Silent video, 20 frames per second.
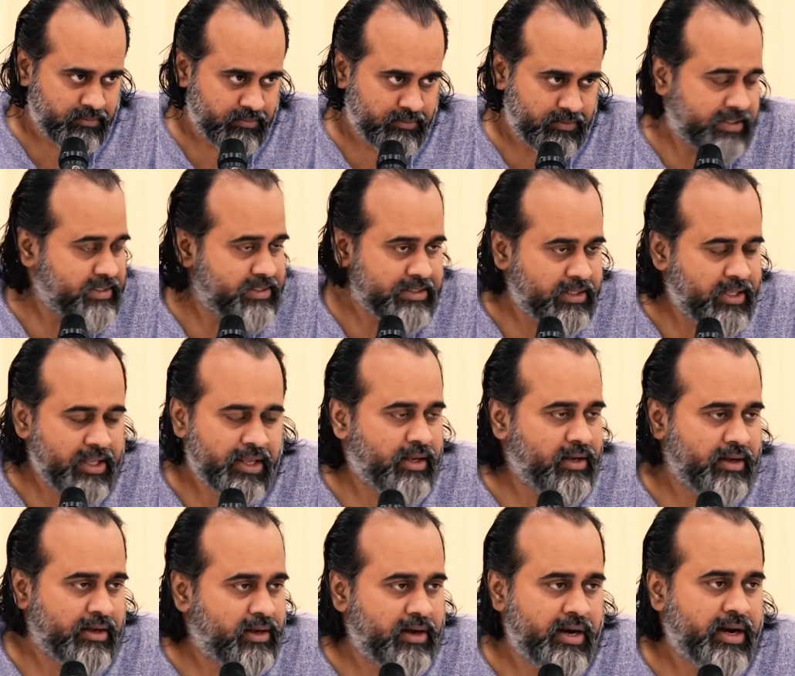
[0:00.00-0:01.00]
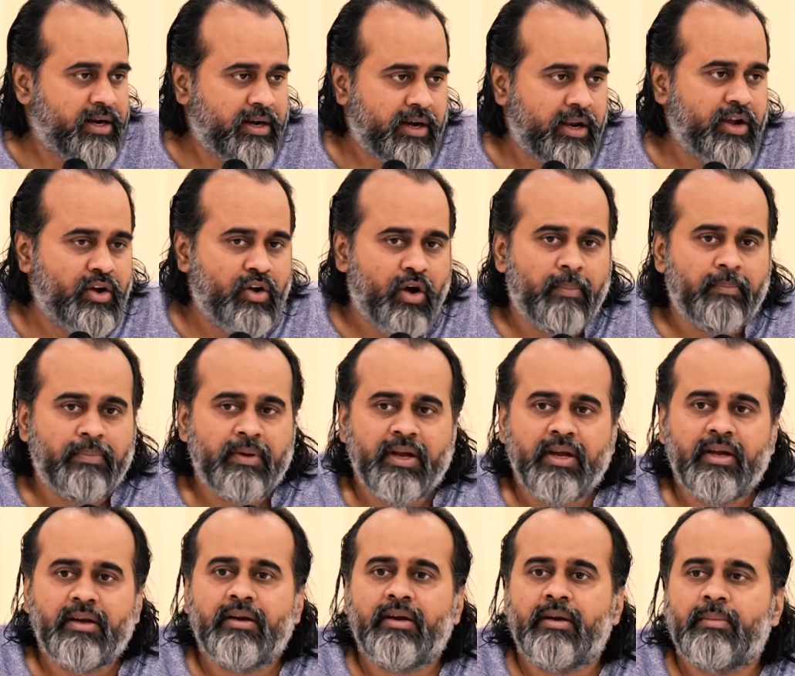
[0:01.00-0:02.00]
There's nothing greatly
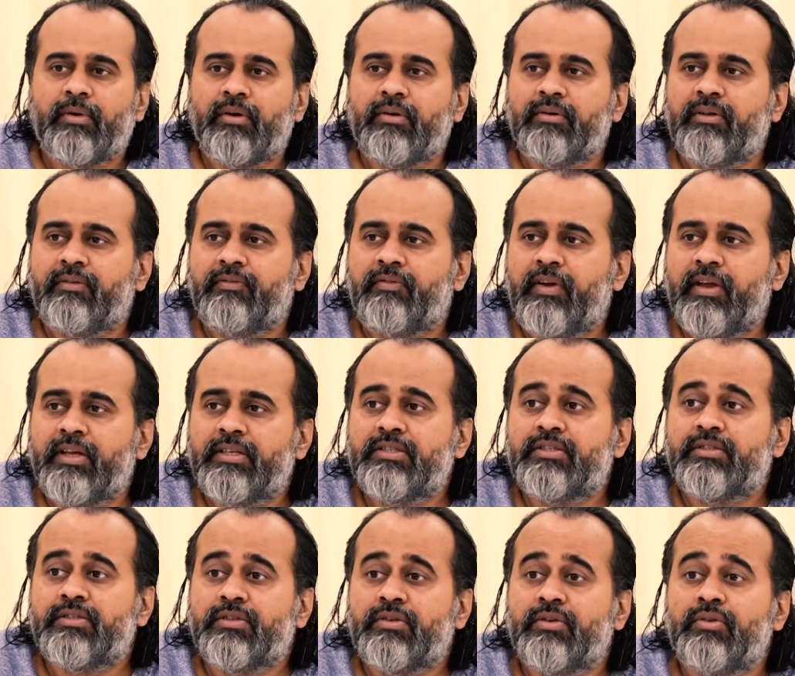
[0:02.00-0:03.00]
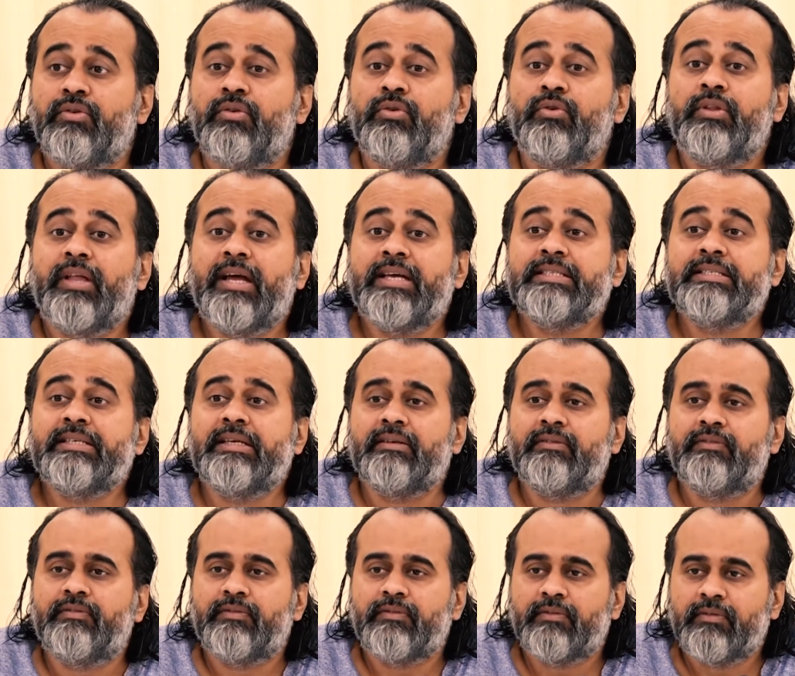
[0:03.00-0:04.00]
complicated about the phrase know
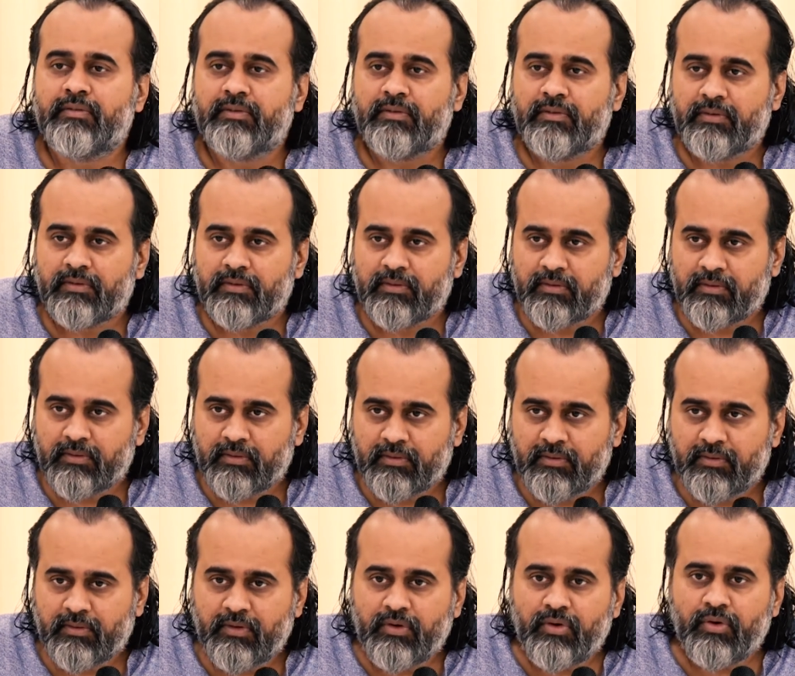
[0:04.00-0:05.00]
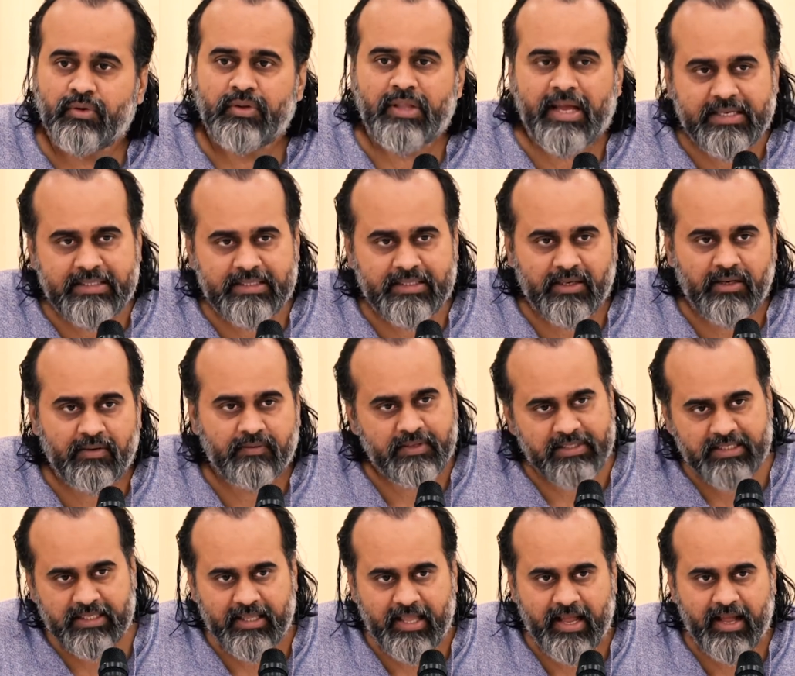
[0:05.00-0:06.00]
thyself. Know thyself
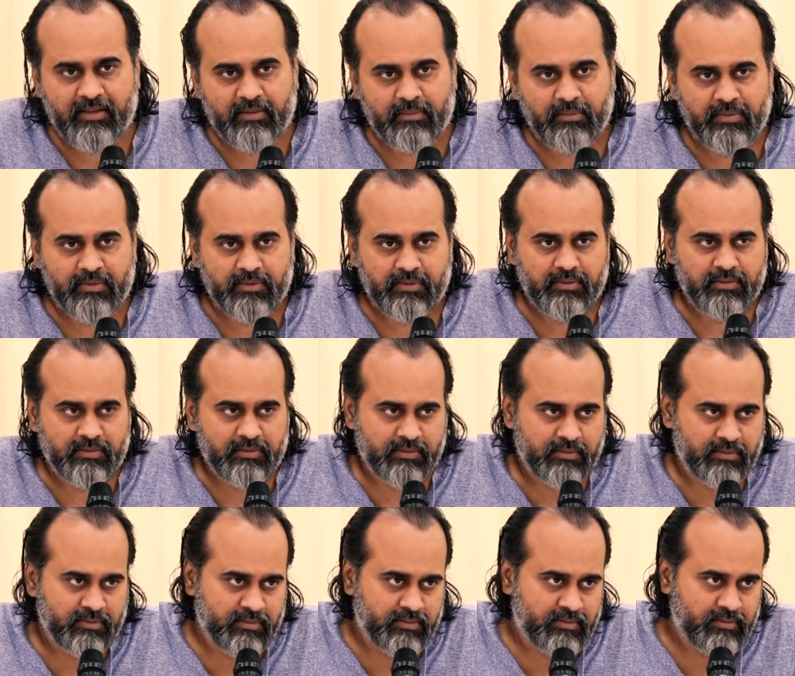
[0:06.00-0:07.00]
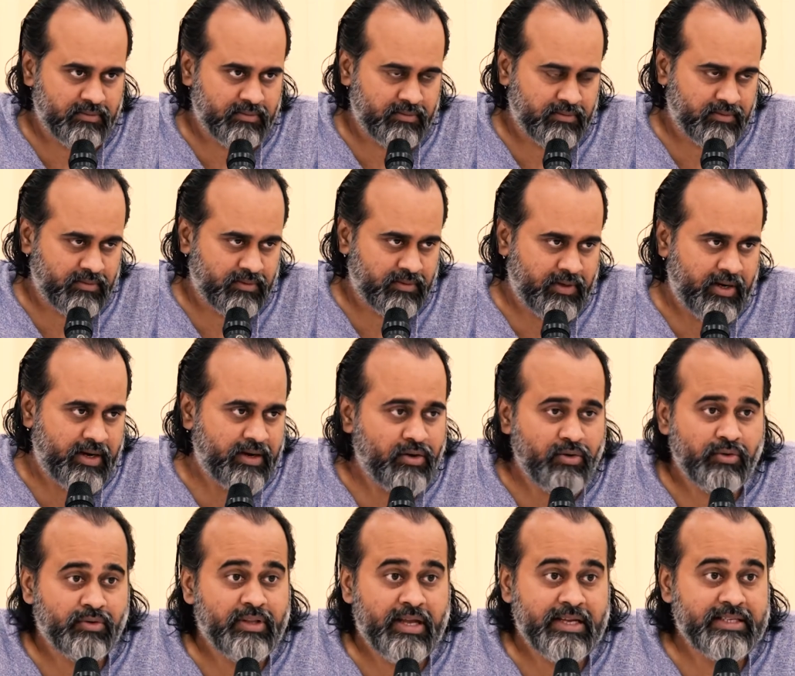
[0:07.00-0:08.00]
is adhyatma. And
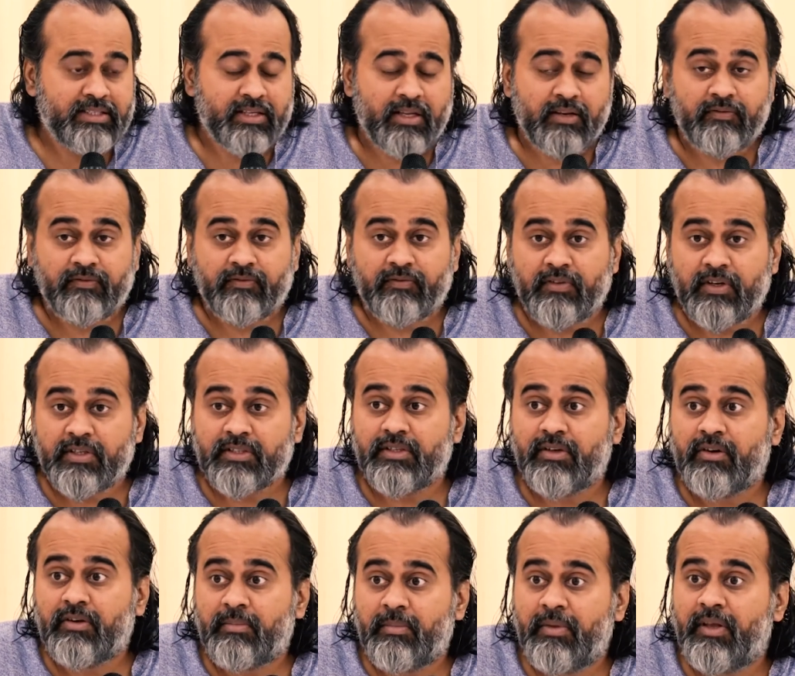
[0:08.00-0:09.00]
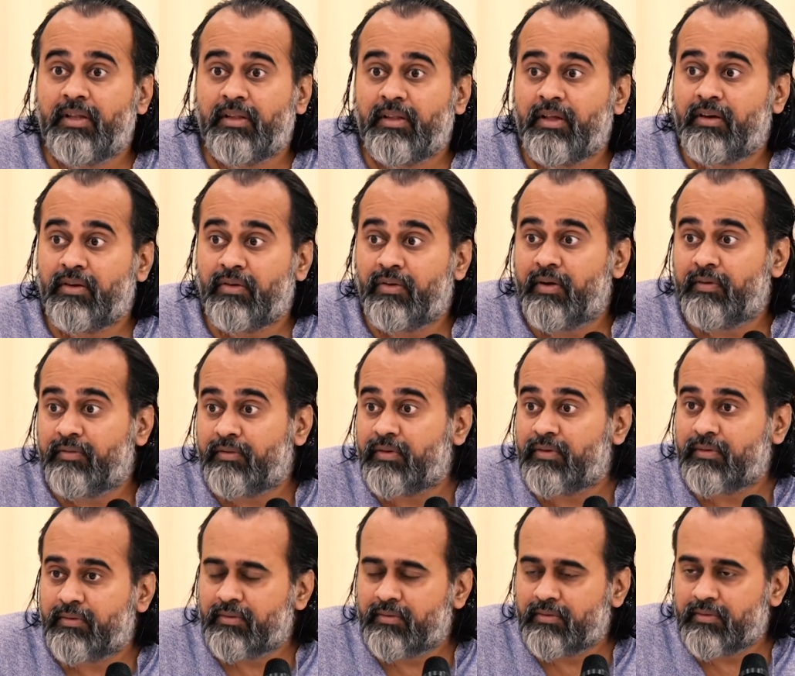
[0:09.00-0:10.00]
know thyself does not mean that you have to